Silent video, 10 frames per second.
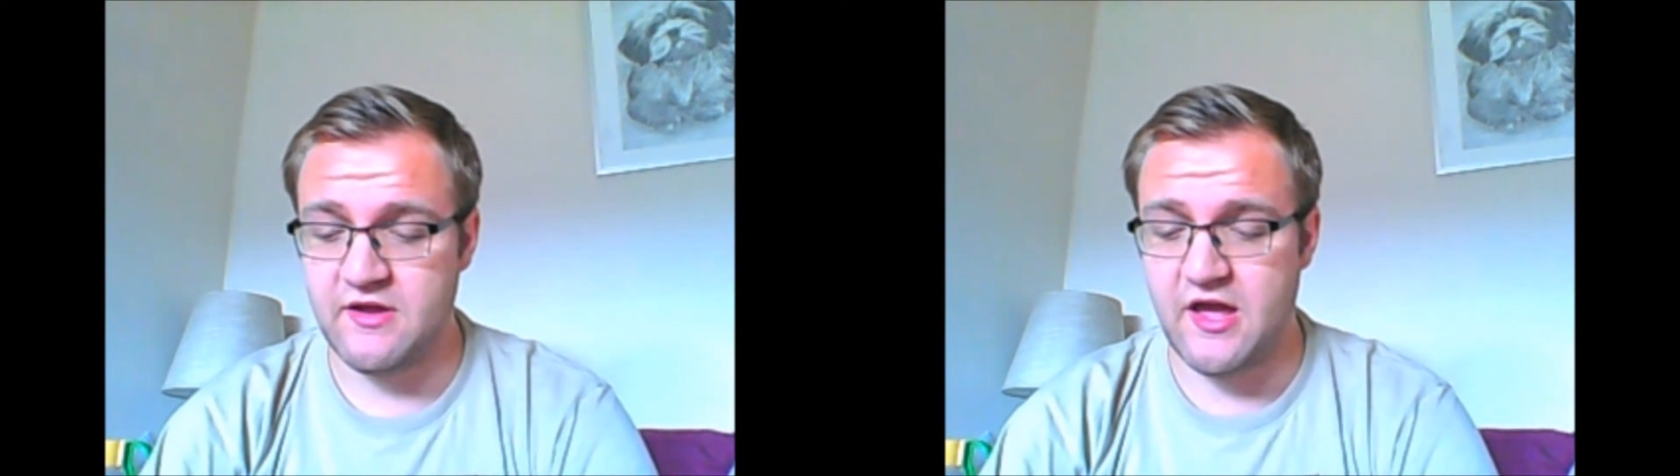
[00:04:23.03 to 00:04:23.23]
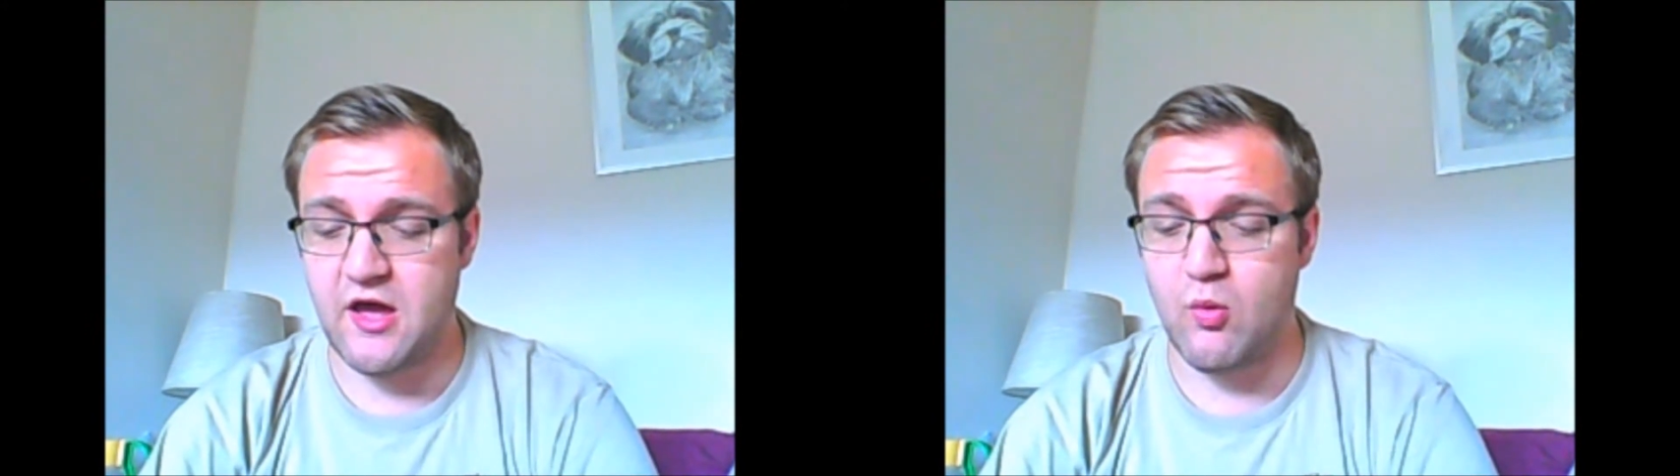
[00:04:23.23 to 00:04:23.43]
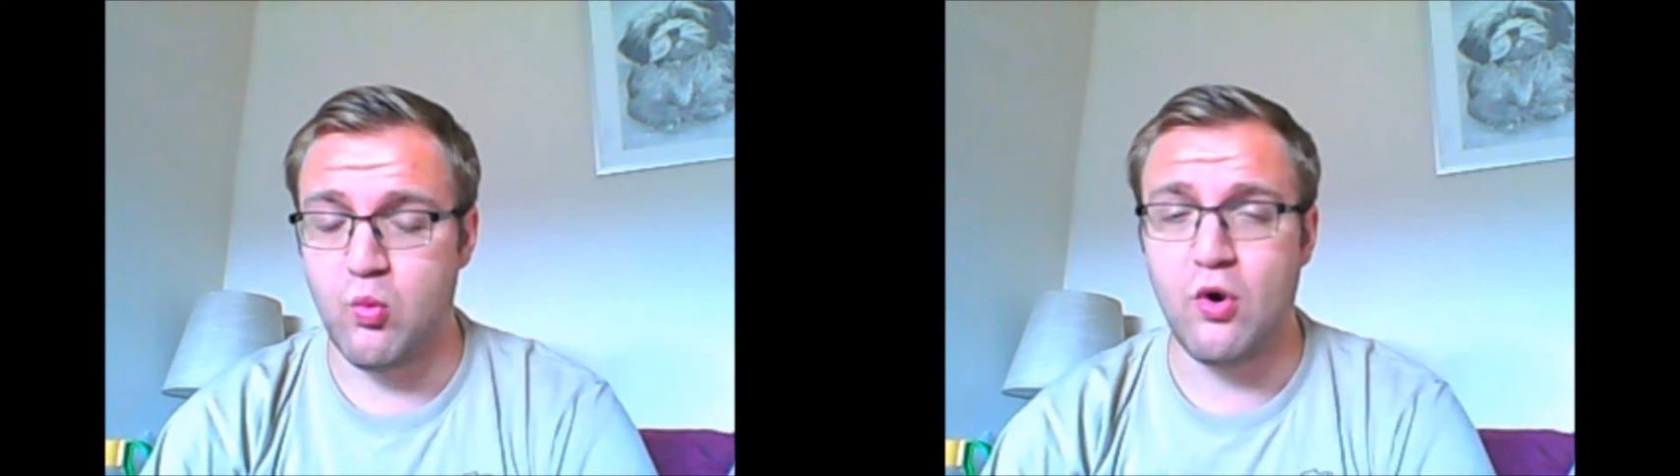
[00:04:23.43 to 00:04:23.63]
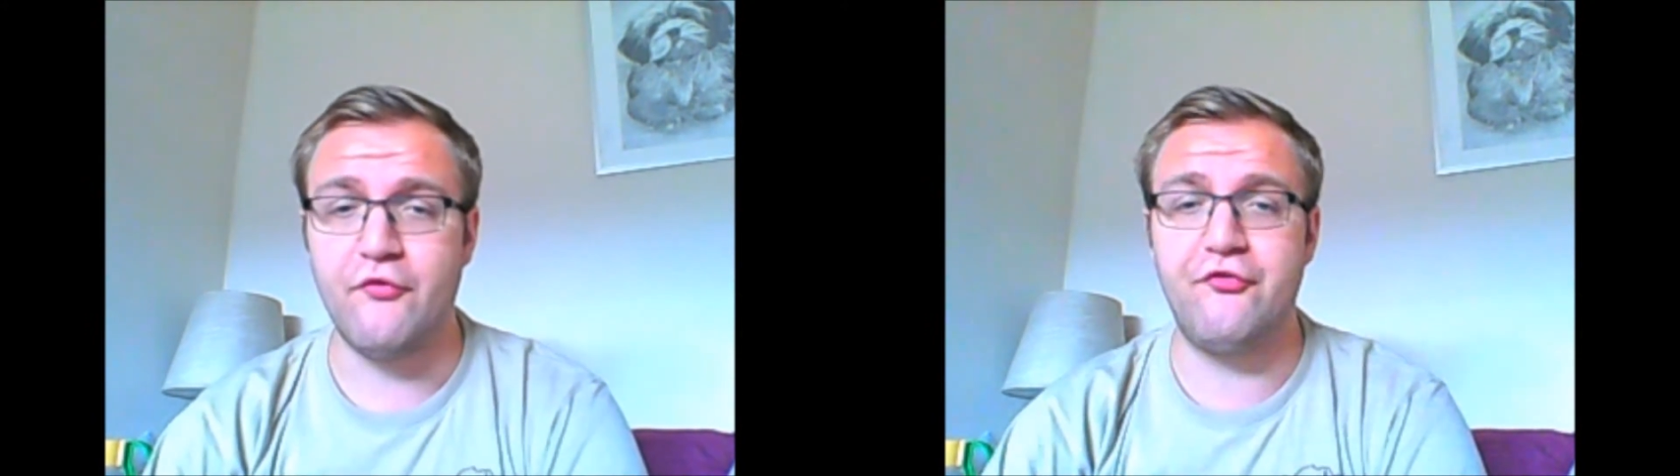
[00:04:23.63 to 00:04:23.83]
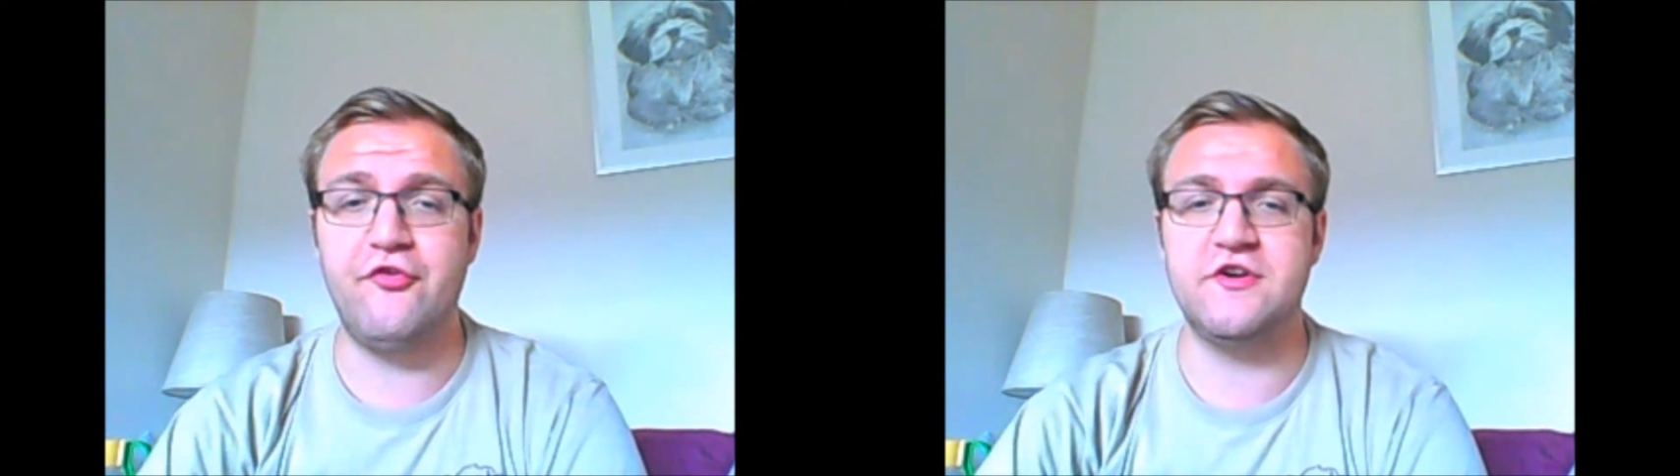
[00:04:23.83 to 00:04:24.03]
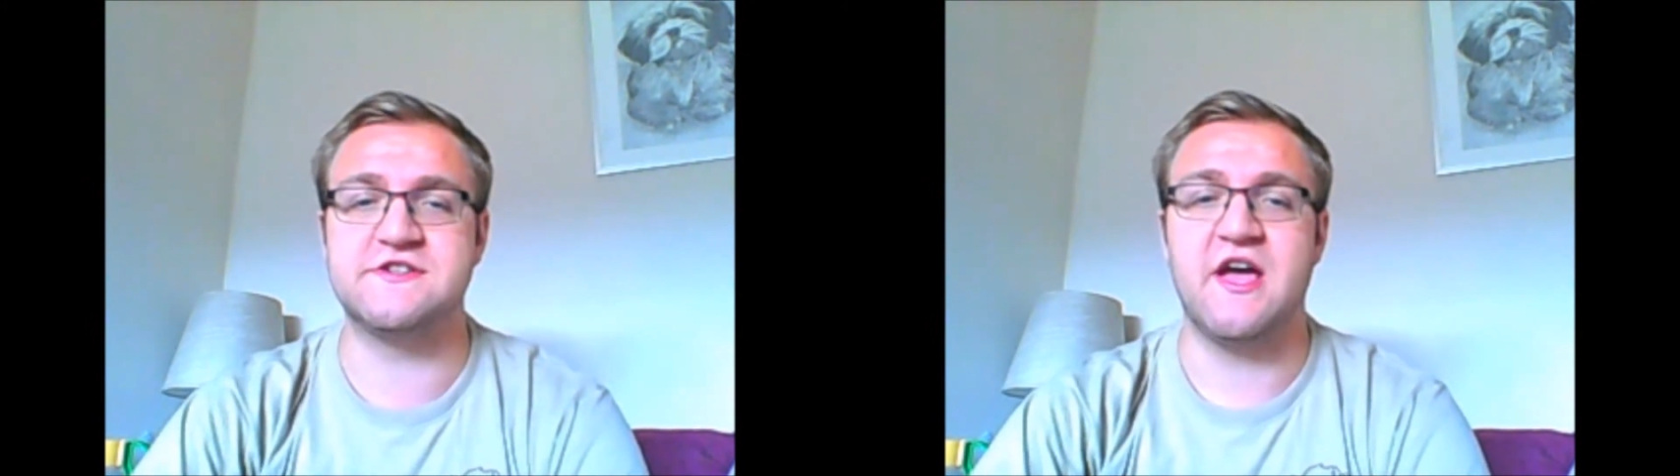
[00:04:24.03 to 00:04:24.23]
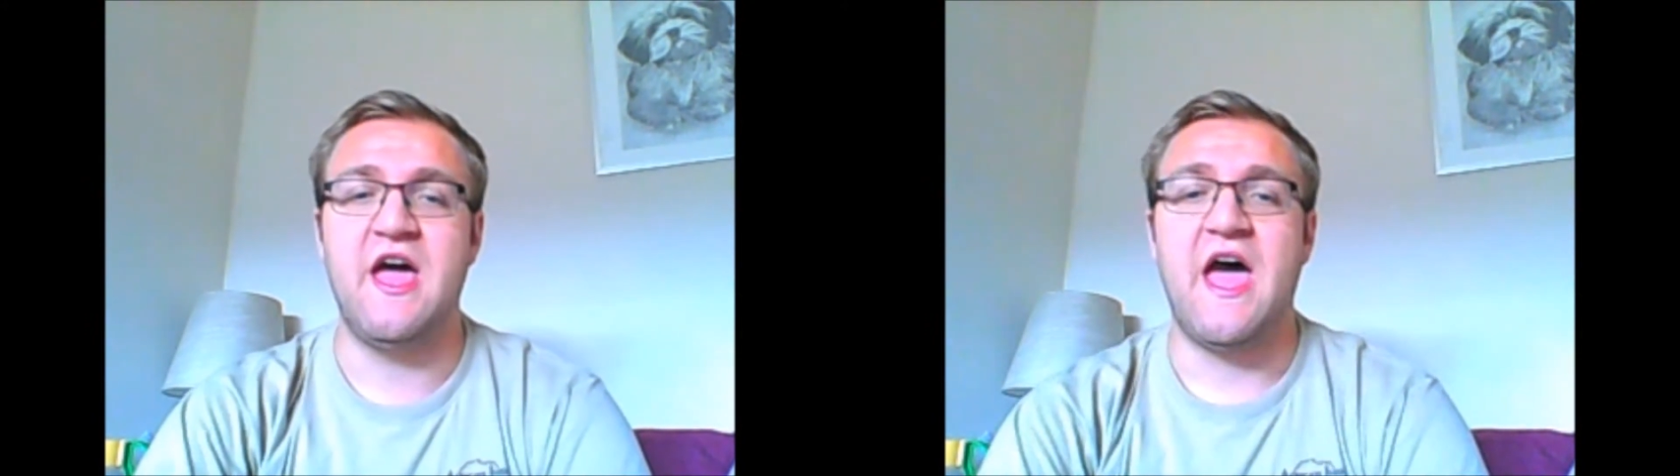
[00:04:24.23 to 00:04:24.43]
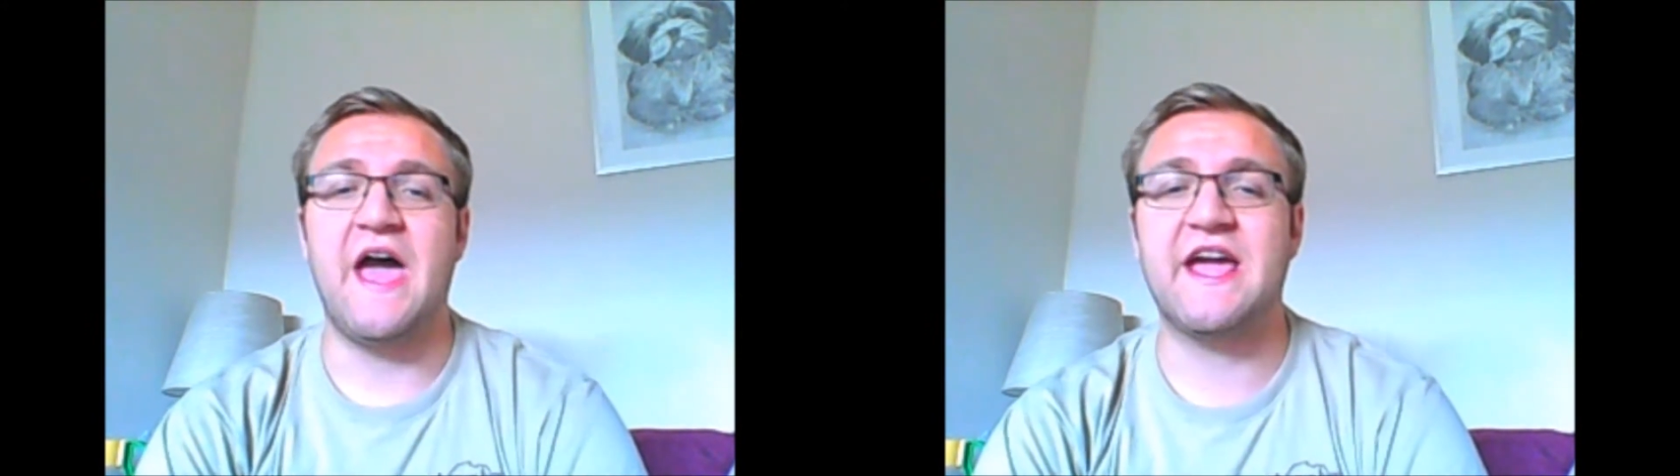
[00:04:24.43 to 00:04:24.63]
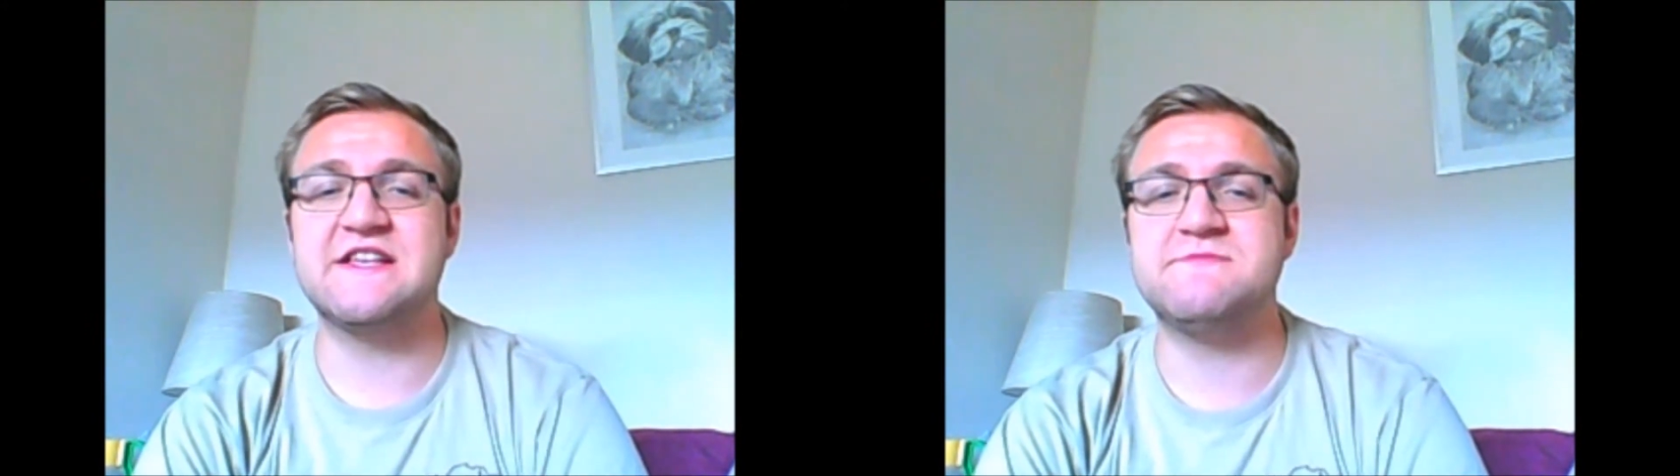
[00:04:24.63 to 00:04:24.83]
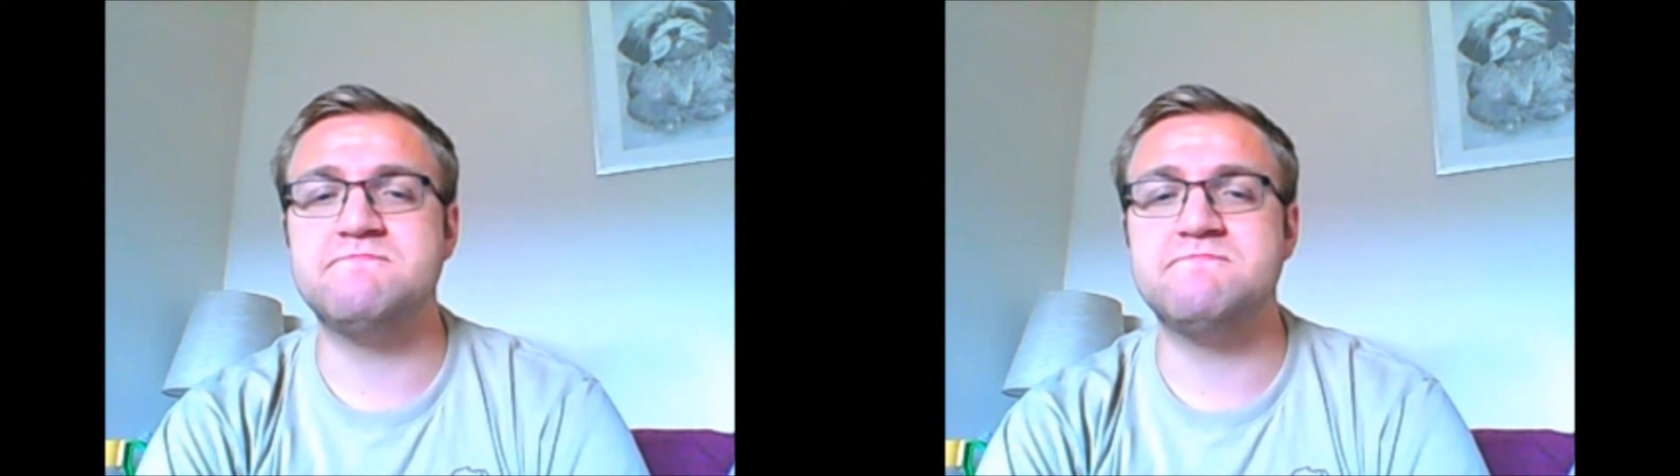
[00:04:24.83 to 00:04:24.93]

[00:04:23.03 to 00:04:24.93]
Watford against